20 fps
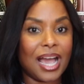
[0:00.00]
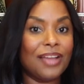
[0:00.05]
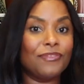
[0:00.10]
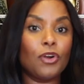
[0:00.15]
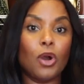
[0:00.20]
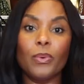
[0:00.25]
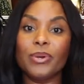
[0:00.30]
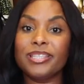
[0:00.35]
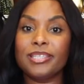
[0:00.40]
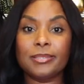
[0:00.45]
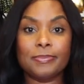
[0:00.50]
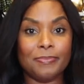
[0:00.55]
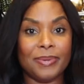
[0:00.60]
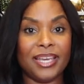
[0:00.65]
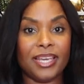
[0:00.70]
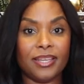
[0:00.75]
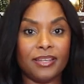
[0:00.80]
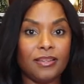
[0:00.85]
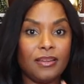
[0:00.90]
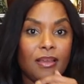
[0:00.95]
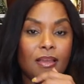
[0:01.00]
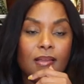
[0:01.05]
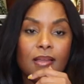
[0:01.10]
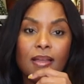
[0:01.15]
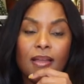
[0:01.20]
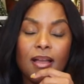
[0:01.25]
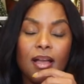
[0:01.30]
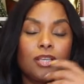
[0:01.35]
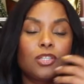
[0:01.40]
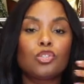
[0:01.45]
I've always been
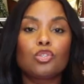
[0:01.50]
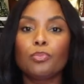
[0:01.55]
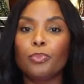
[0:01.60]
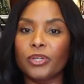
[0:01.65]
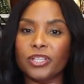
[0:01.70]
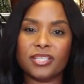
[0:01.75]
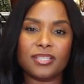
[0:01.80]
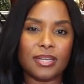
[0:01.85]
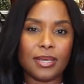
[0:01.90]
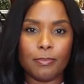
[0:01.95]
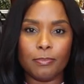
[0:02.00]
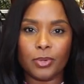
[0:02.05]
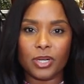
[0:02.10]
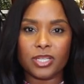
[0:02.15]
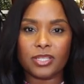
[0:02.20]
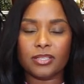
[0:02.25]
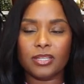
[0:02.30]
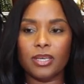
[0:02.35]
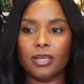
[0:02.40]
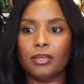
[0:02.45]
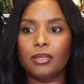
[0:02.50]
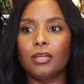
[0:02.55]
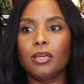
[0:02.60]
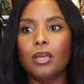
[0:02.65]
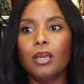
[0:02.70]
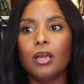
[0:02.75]
a super slim person.